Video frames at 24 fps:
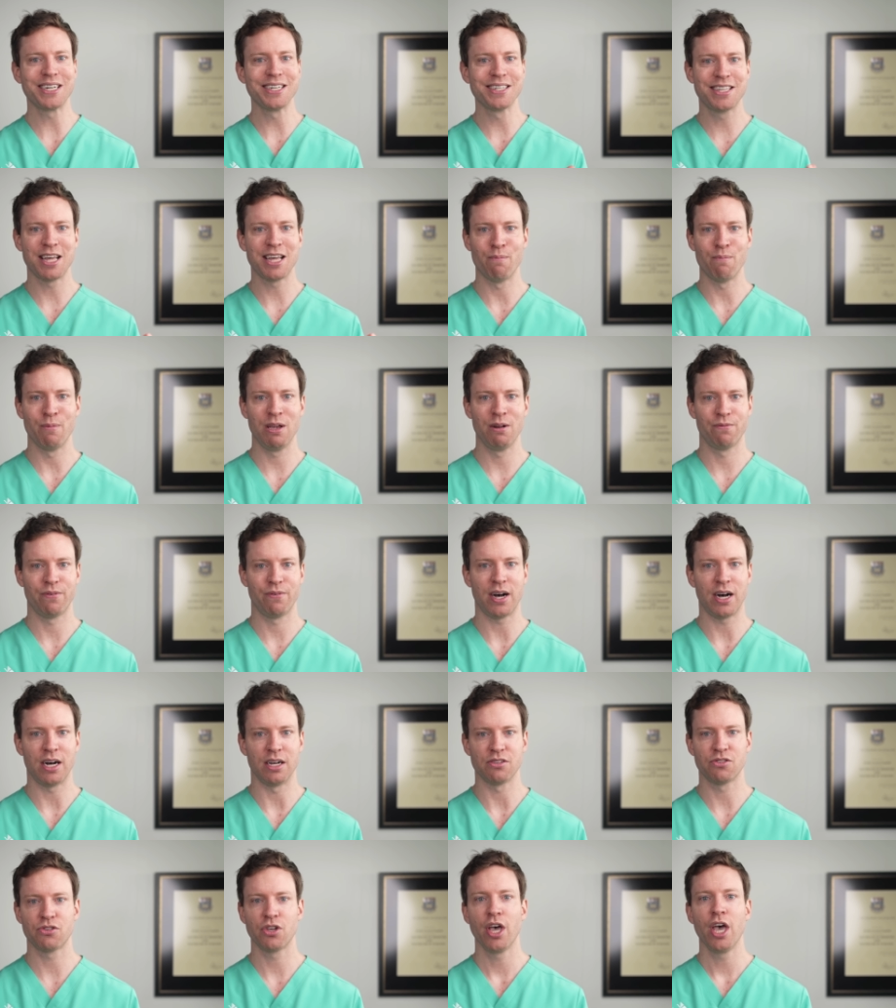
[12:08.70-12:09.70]
does that mean for
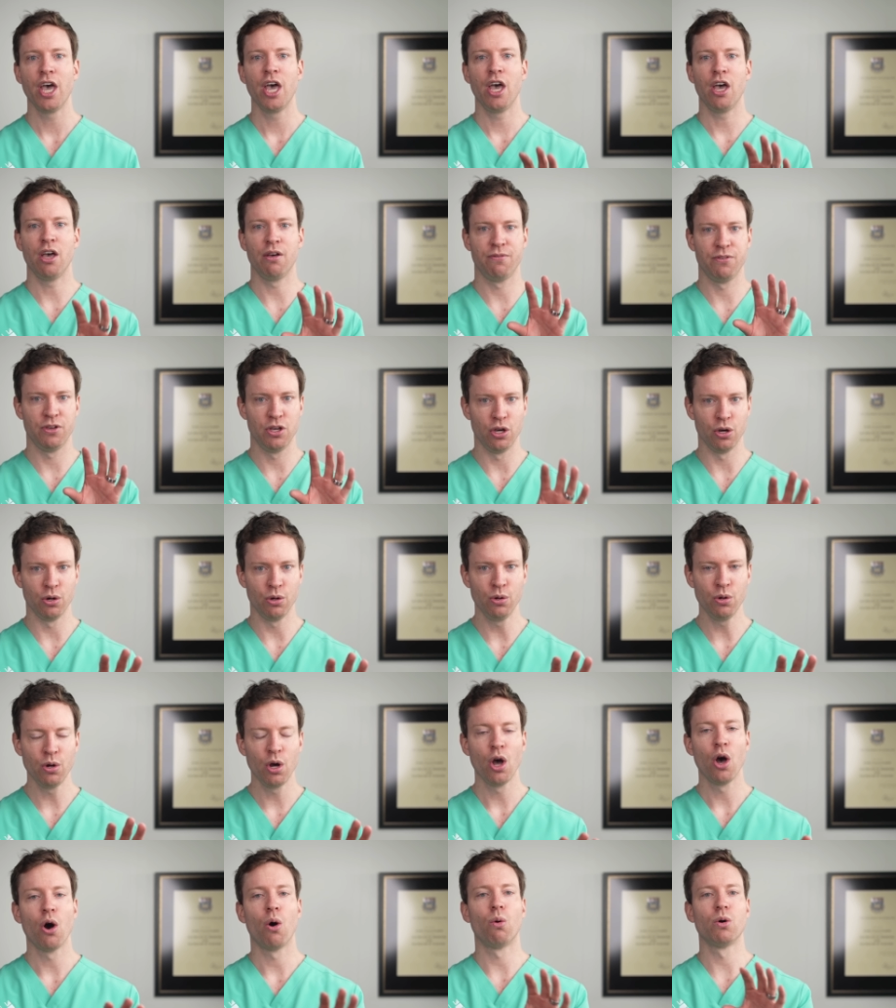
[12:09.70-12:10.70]
us? If you
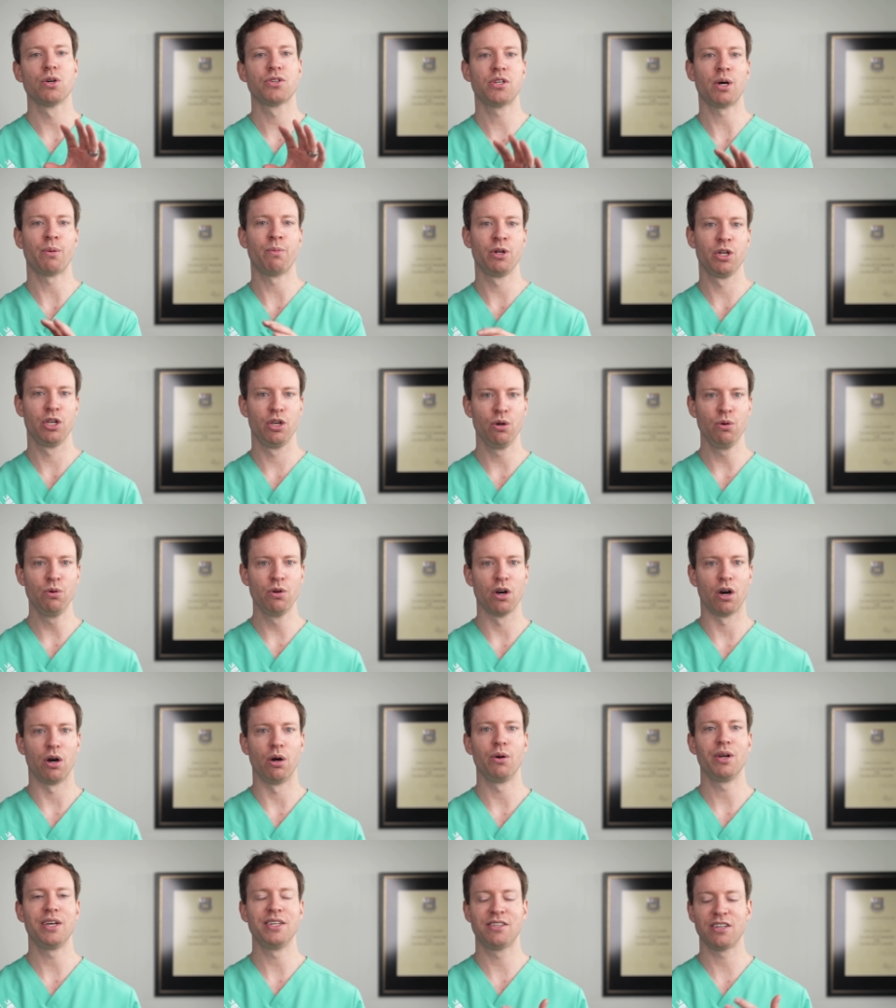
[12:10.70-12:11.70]
or someone you
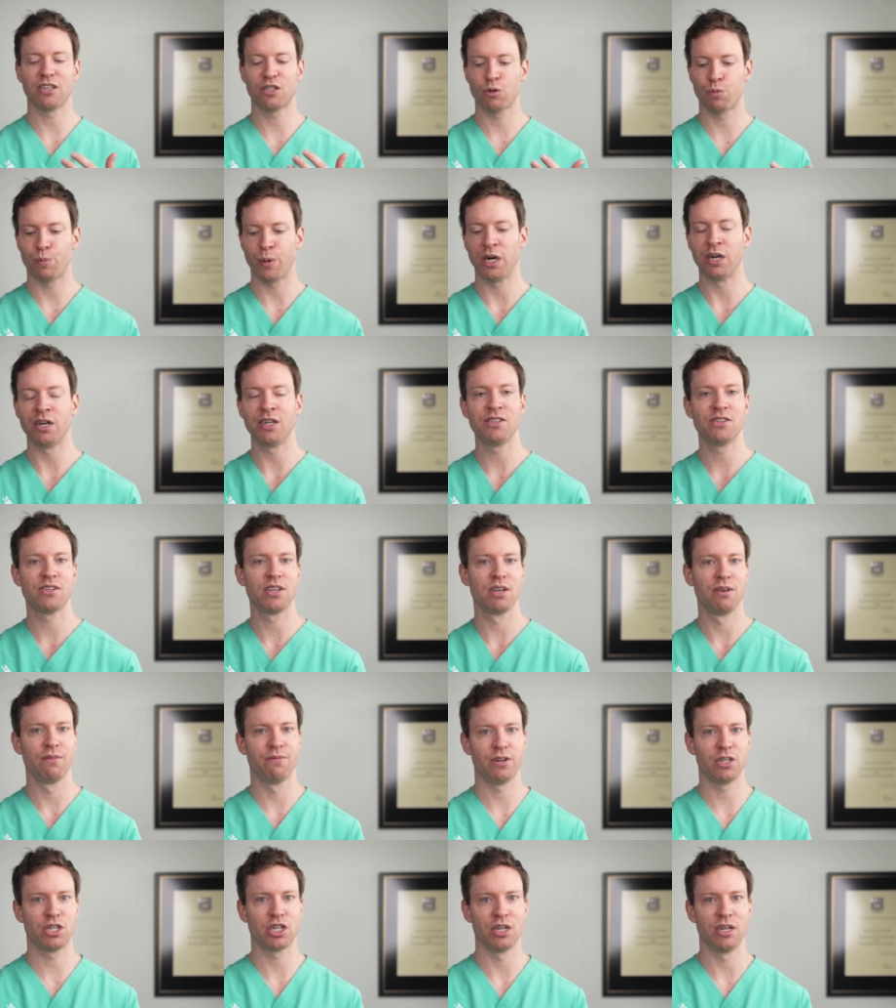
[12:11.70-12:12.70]
know is experiencing
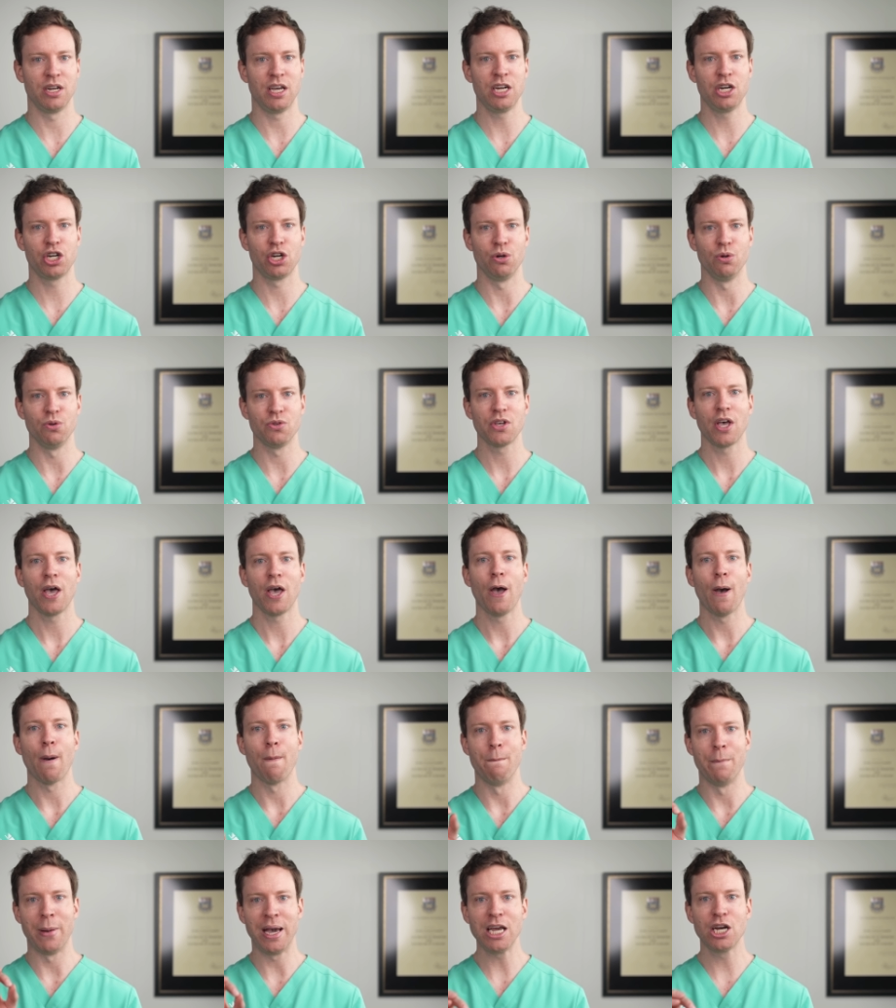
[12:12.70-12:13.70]
vision issues,
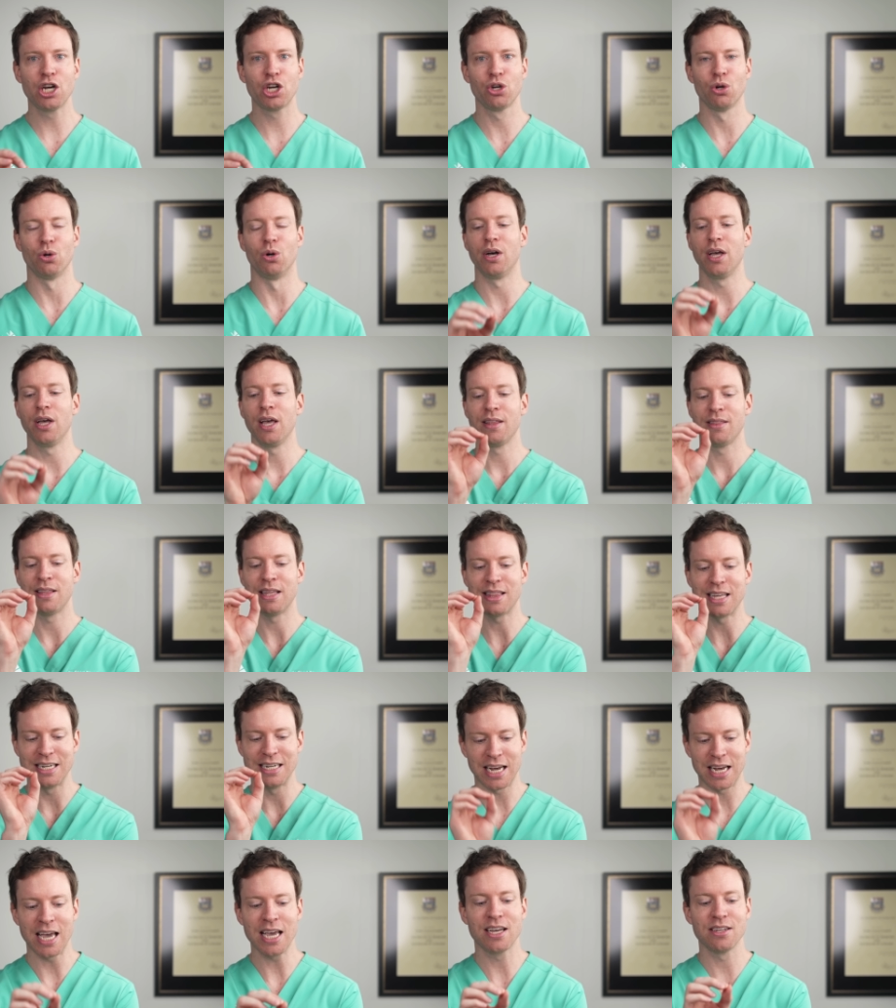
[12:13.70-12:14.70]
make sure that they
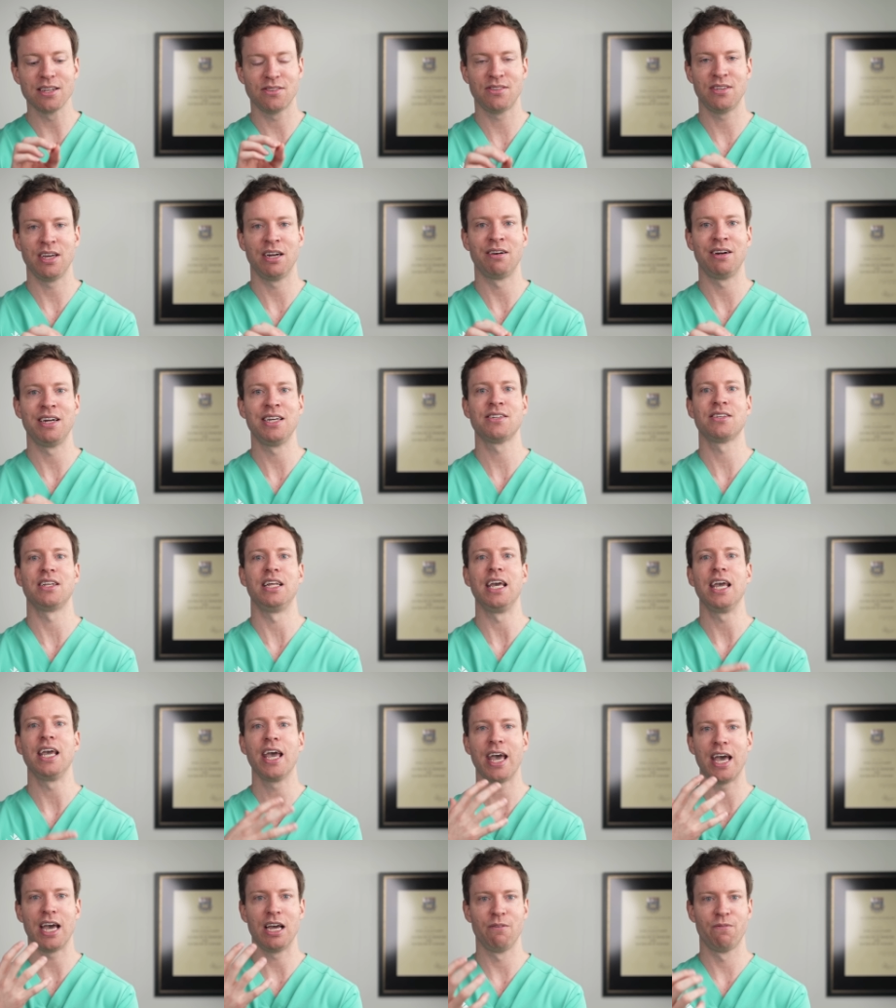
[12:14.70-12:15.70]
take it seriously
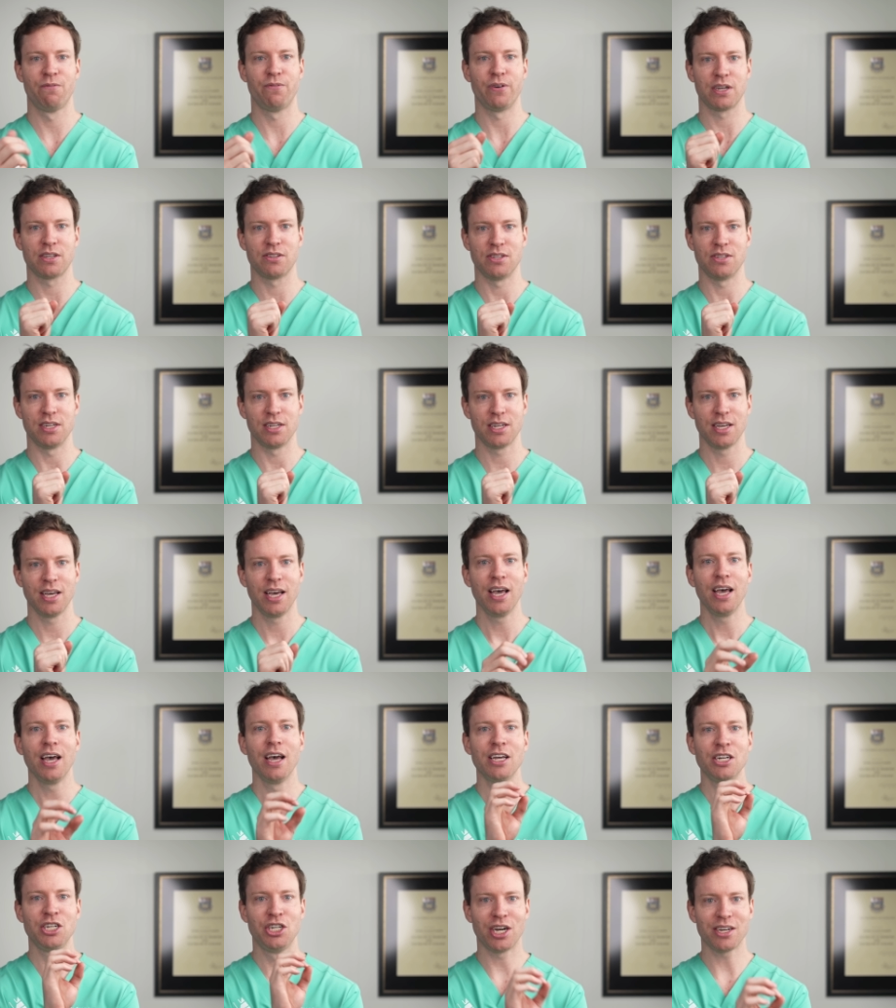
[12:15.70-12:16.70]
and fix it.
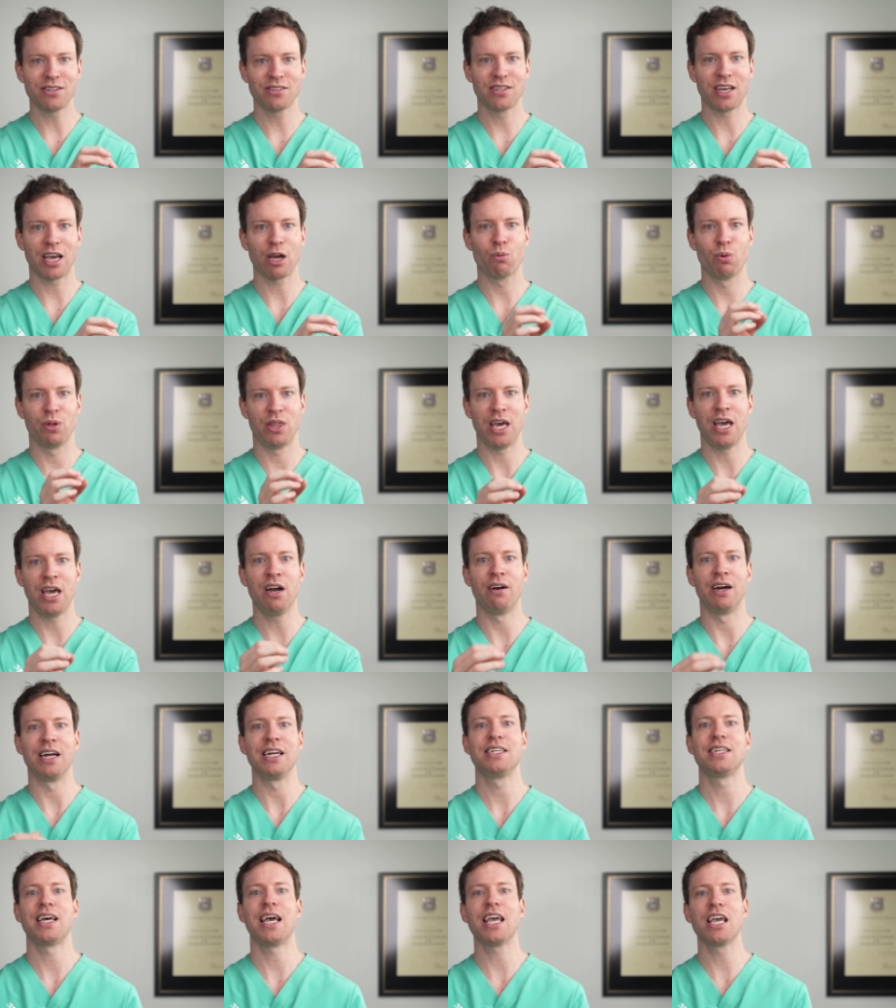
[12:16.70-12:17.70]
Just like with
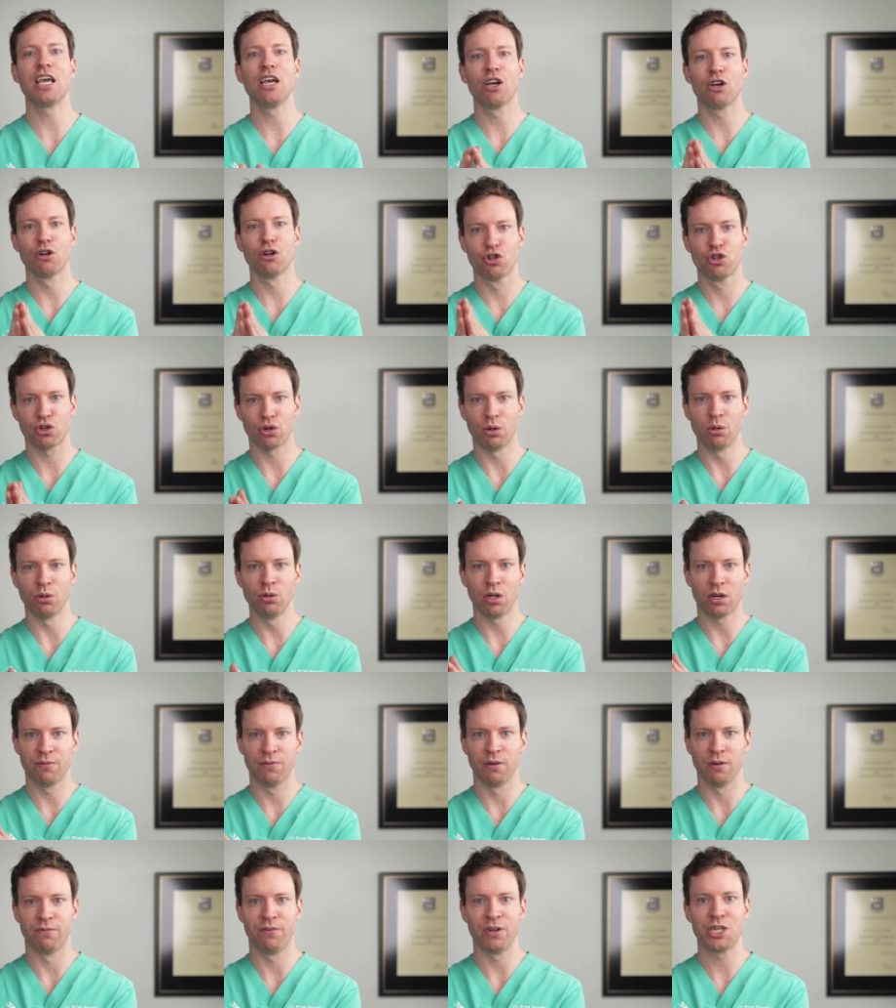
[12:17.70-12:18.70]
hearing, taking control
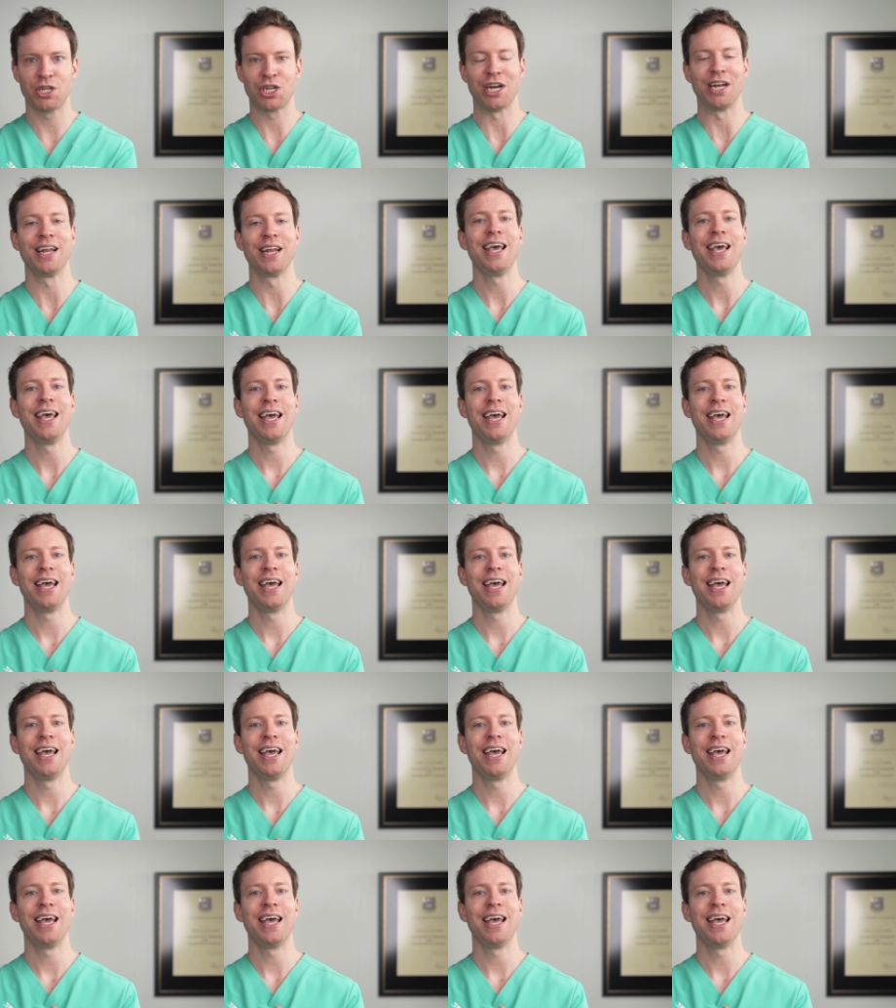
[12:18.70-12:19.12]
of your vision